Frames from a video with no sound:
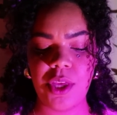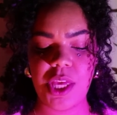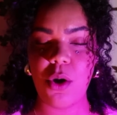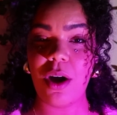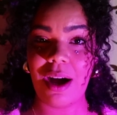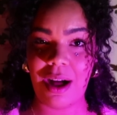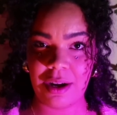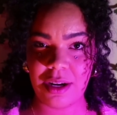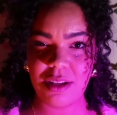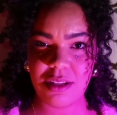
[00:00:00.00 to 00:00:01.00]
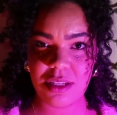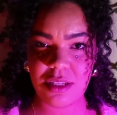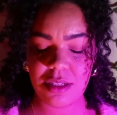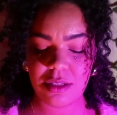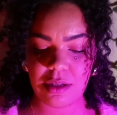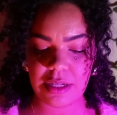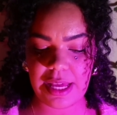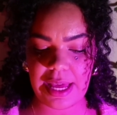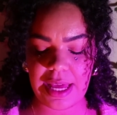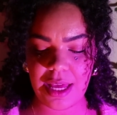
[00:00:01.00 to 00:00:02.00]
your heart,
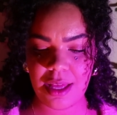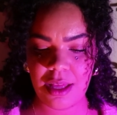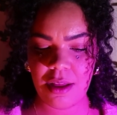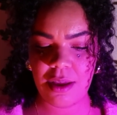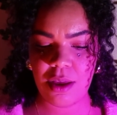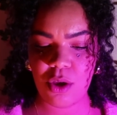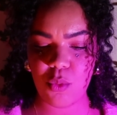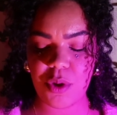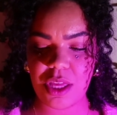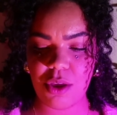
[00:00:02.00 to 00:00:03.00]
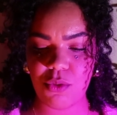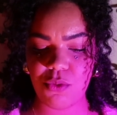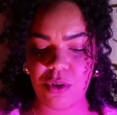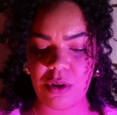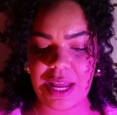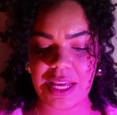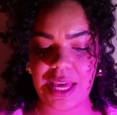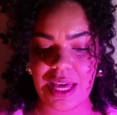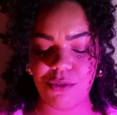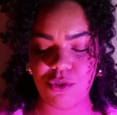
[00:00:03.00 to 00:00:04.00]
okay, where you felt like
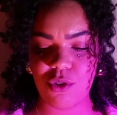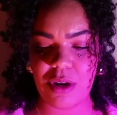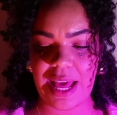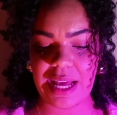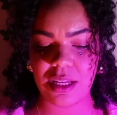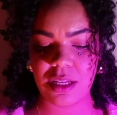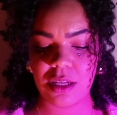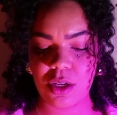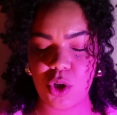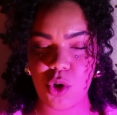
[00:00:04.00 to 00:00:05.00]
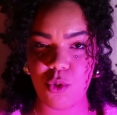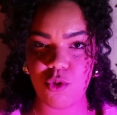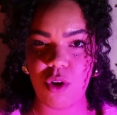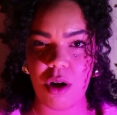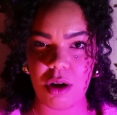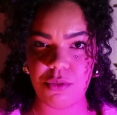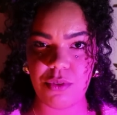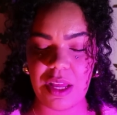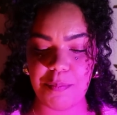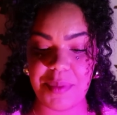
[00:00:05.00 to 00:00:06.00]
you have to like close
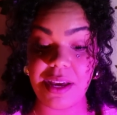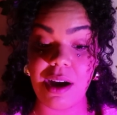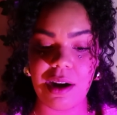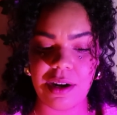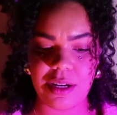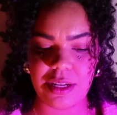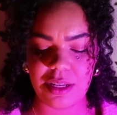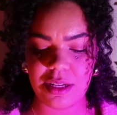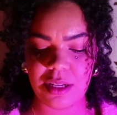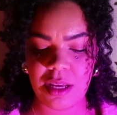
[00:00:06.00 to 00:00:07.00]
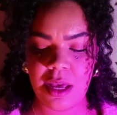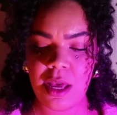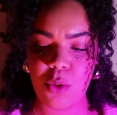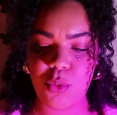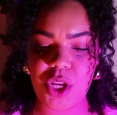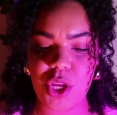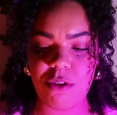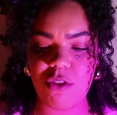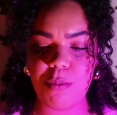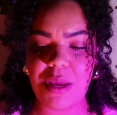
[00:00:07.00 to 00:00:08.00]
off and be guarded when you
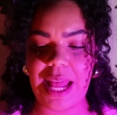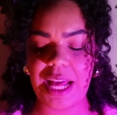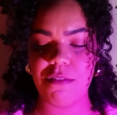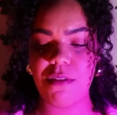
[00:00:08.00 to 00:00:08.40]
used to be like a